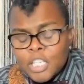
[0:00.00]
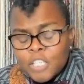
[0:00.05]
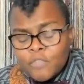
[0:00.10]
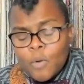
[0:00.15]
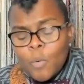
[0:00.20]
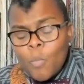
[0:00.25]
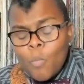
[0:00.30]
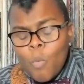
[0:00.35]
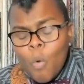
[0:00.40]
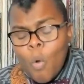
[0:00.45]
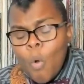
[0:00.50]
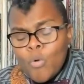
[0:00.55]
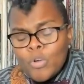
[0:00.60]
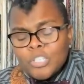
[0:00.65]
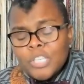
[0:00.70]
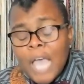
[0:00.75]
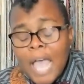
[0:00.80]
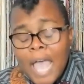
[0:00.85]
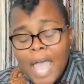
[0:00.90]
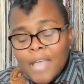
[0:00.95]
from
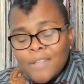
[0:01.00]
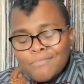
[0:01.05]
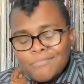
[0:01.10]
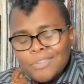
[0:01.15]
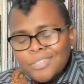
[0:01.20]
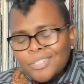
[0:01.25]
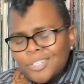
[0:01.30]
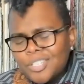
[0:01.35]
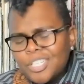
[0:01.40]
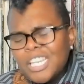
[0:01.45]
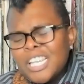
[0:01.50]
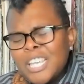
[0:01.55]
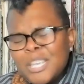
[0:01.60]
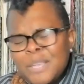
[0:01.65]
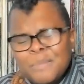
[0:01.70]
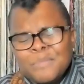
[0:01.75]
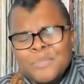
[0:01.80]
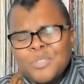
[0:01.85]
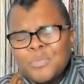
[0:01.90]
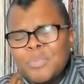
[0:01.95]
wars and
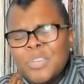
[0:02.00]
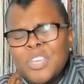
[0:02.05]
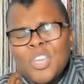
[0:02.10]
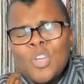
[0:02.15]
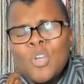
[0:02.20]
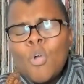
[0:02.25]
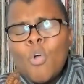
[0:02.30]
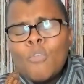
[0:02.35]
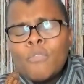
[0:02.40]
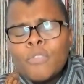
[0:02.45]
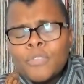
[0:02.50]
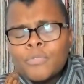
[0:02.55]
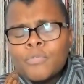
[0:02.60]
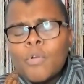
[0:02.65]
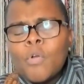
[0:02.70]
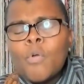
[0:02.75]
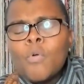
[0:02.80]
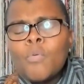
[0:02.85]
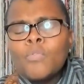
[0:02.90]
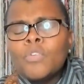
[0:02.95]
regimes being
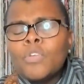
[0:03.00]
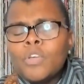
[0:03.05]
overthrown.